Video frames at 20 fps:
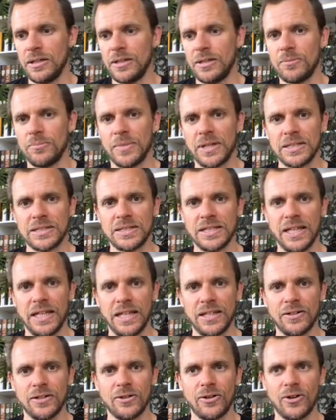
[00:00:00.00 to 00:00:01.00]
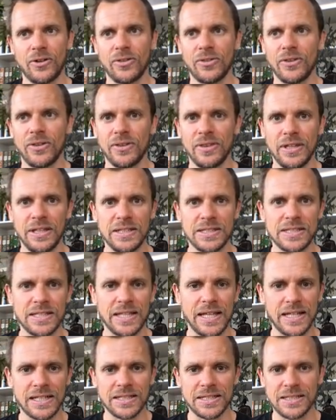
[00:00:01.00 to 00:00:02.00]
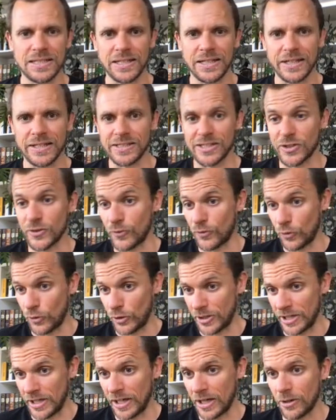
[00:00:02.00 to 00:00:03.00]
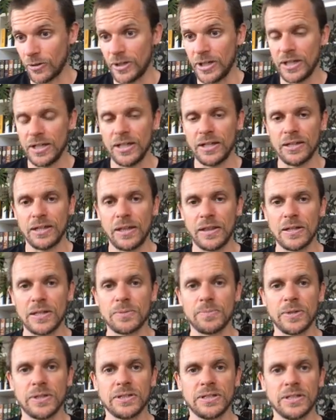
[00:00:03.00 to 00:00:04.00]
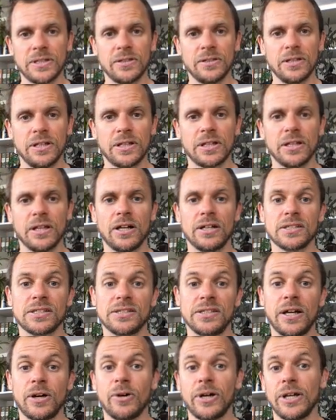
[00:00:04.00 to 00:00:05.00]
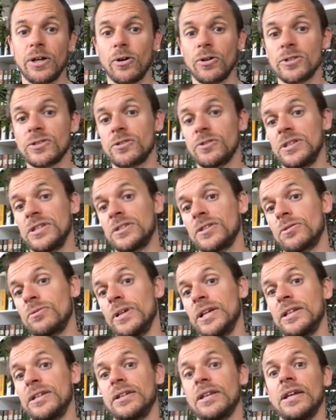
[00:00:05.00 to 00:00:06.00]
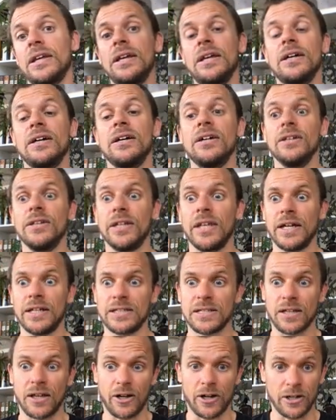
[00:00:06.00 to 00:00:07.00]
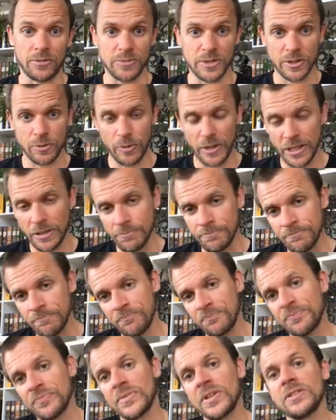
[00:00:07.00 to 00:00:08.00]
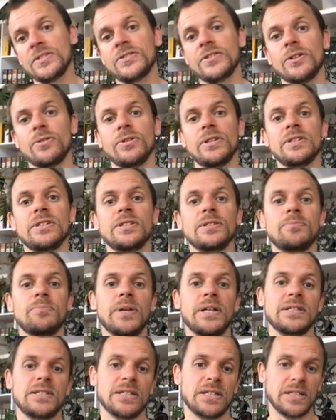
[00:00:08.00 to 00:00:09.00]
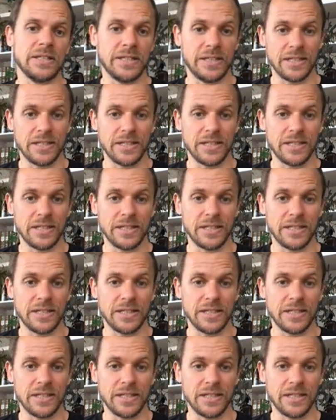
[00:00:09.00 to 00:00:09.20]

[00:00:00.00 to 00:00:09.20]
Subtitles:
my take on these exercises for now and in this particular class. Now I also integrated a nice arm swing. So this is basically